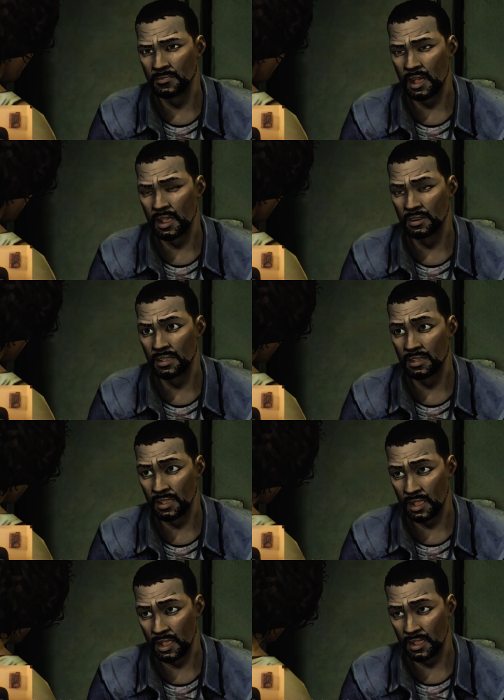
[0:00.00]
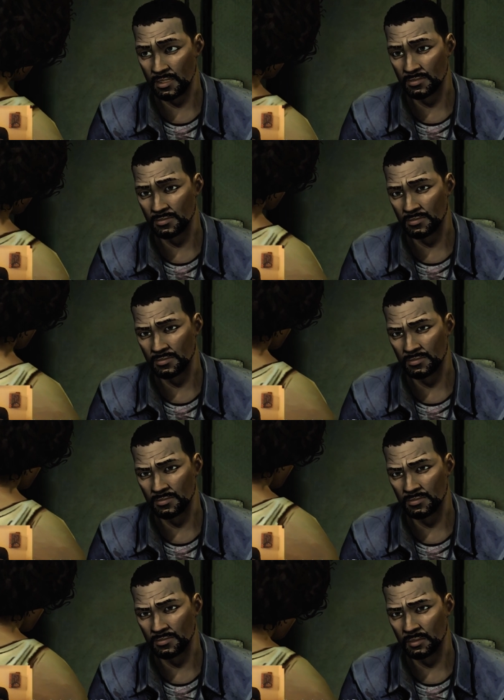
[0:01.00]
not a bad guy, okay?
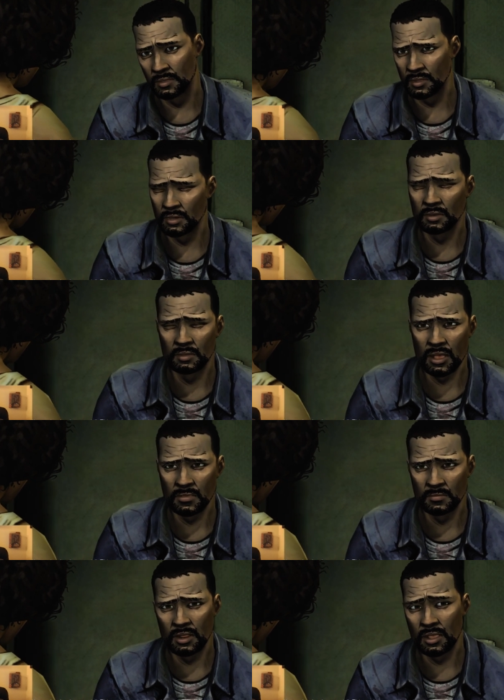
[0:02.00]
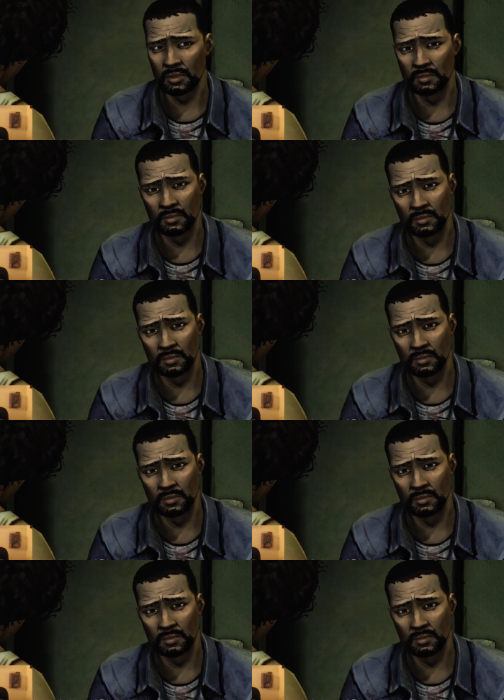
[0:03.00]
Things happen, and...